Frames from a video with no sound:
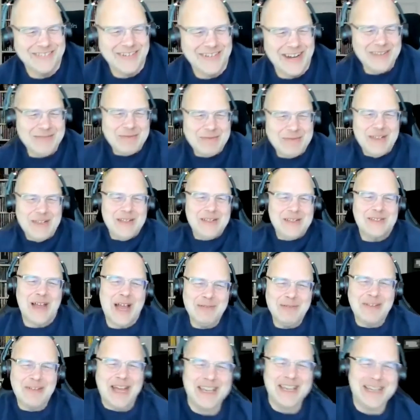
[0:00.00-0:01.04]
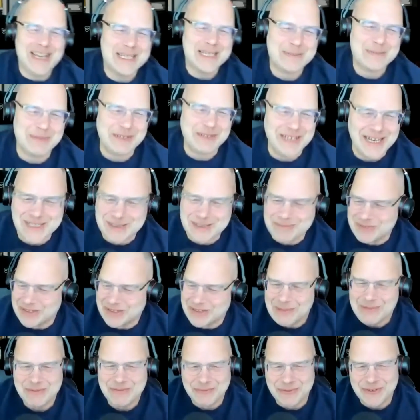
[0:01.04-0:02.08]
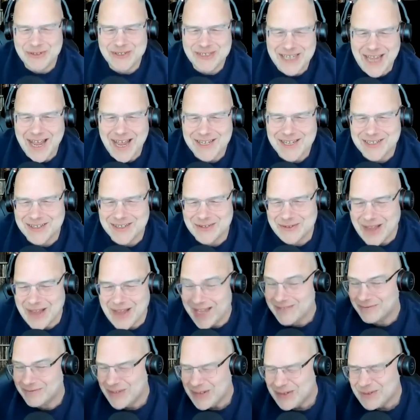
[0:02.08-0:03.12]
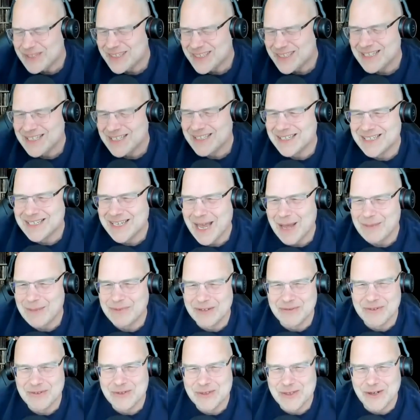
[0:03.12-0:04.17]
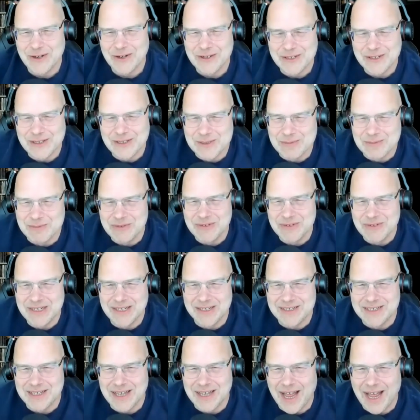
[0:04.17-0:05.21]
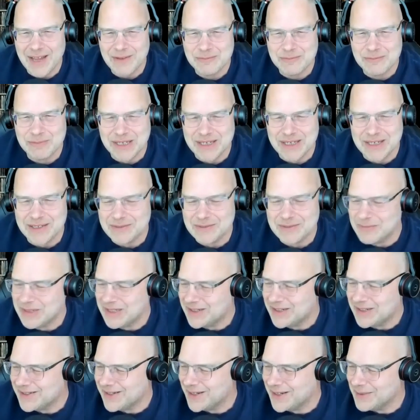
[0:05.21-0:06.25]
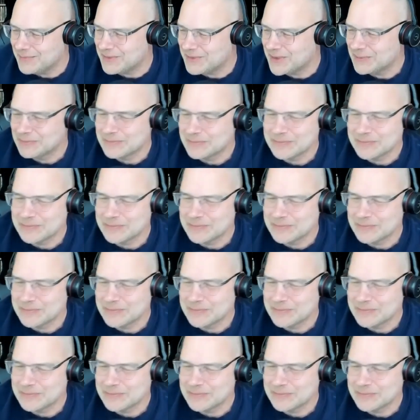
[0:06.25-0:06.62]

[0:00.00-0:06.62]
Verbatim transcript: Right. So I've got an explanation, but let me first ask you, have you seen this happen? Have you starred in this movie? Because I've been in it many times.